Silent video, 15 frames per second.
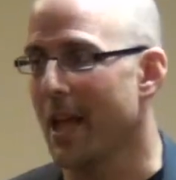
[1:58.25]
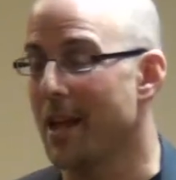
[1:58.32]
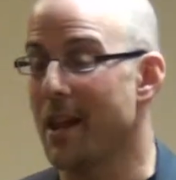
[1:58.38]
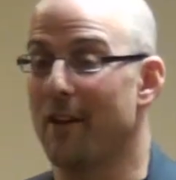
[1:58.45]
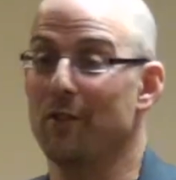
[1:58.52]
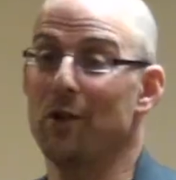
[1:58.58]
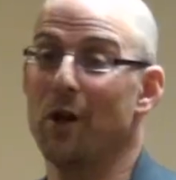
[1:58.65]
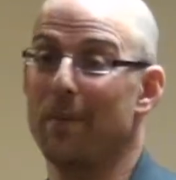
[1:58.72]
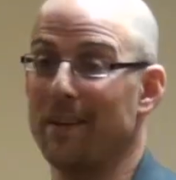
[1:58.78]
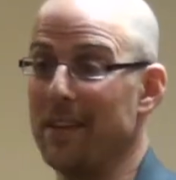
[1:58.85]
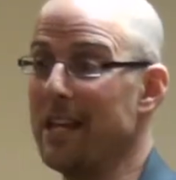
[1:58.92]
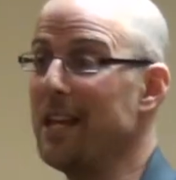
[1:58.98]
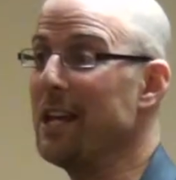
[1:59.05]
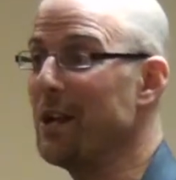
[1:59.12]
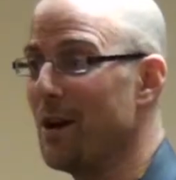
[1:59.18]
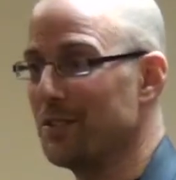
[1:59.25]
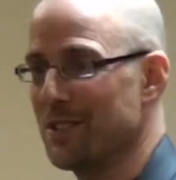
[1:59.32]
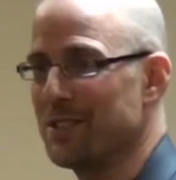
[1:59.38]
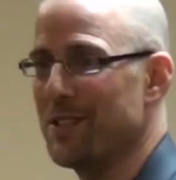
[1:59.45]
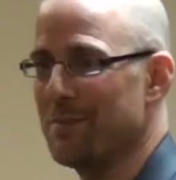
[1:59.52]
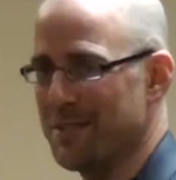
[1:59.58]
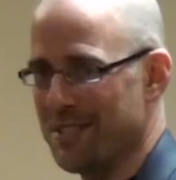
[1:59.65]
And now, if you know about the egos
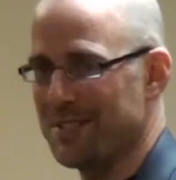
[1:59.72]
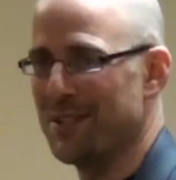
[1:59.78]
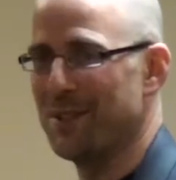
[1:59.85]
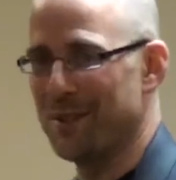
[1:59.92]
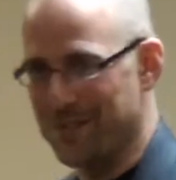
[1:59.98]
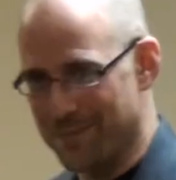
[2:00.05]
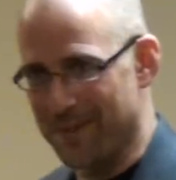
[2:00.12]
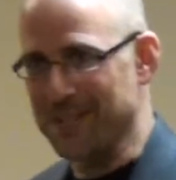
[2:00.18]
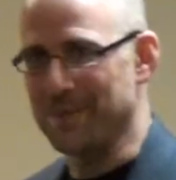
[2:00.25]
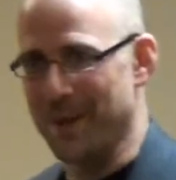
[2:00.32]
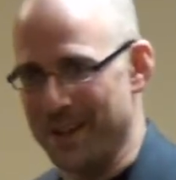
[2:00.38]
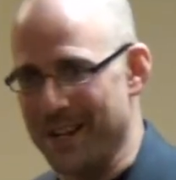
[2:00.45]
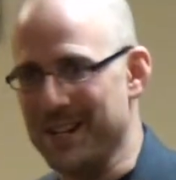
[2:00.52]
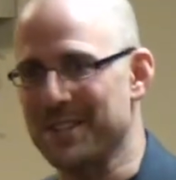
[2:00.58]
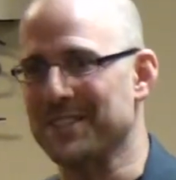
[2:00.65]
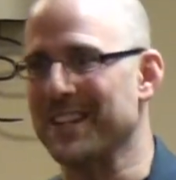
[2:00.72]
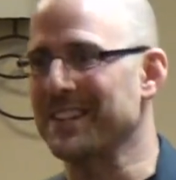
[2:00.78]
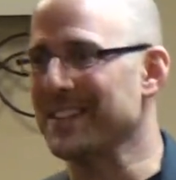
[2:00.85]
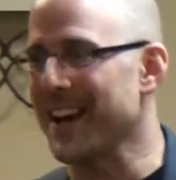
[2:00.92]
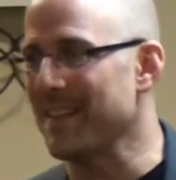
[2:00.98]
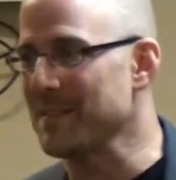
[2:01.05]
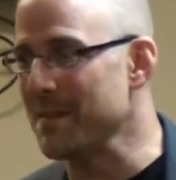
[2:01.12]
in some of these gurus, it must have been an interesting
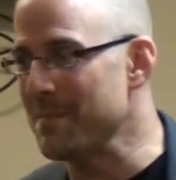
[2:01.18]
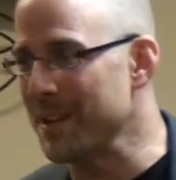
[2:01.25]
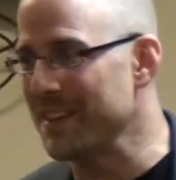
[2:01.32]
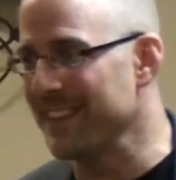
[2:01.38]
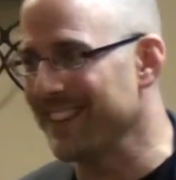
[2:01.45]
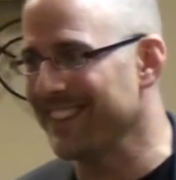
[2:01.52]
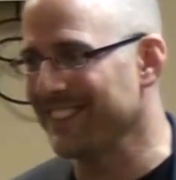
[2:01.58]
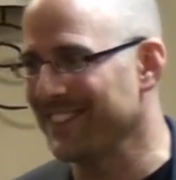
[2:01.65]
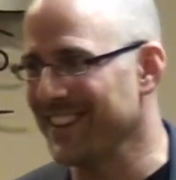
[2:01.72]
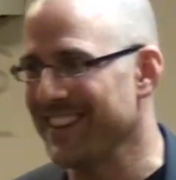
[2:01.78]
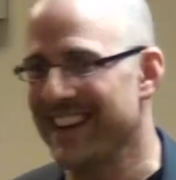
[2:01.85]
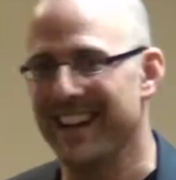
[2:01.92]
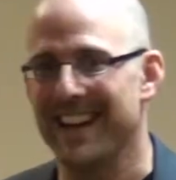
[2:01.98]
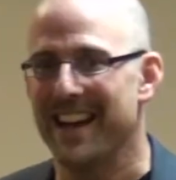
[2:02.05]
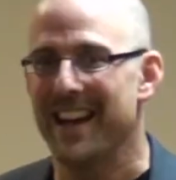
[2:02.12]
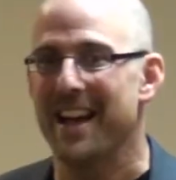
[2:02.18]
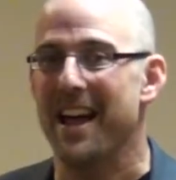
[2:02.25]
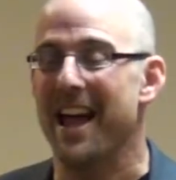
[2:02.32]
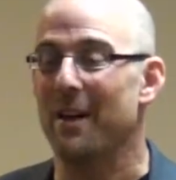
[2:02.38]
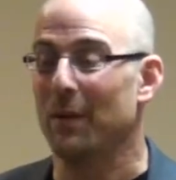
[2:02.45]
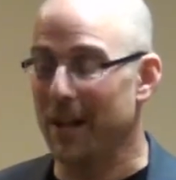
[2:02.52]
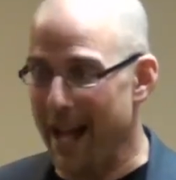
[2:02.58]
time to have been there.
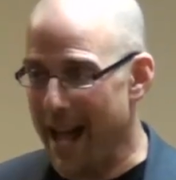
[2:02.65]
And what